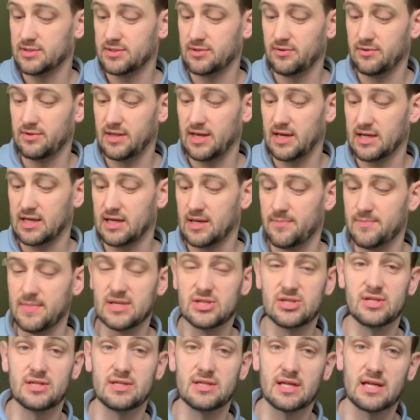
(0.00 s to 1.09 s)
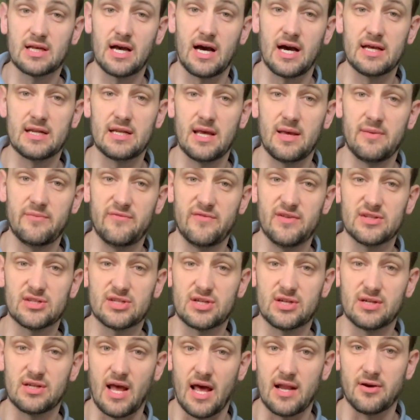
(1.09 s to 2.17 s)
so they commissioned a guy named Vince
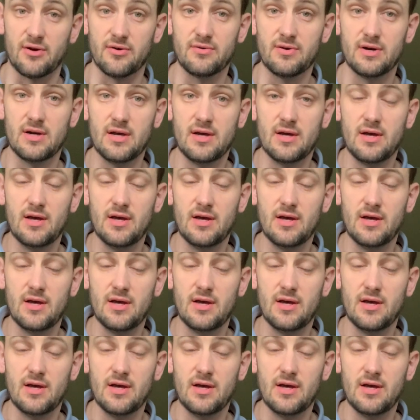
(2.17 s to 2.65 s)
Cunetto